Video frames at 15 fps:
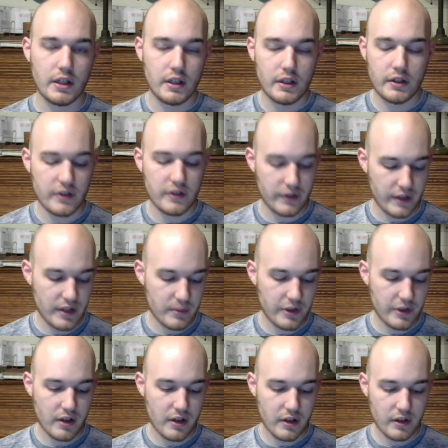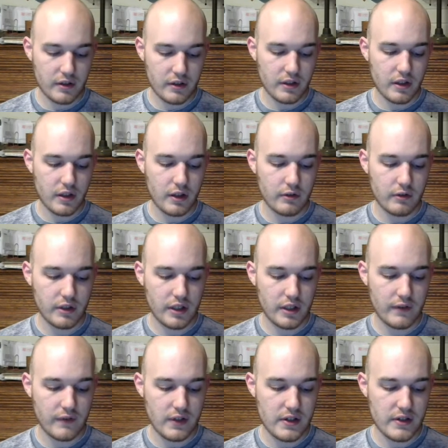So that's pretty good, if
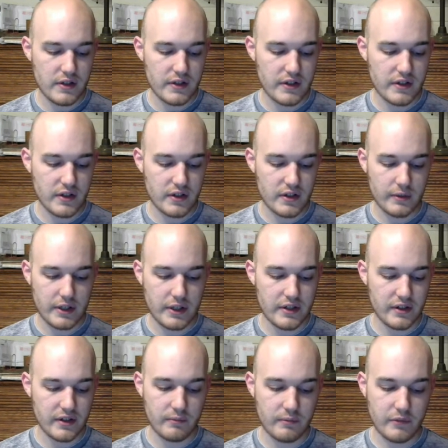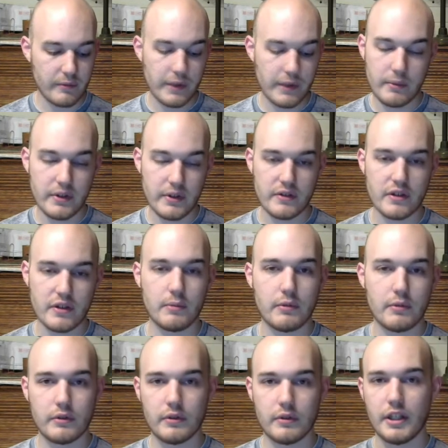he's in a situation where maybe he's in
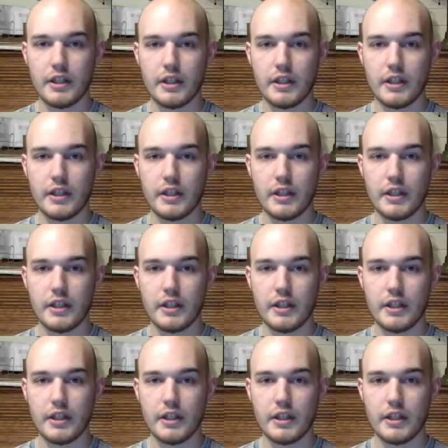trouble,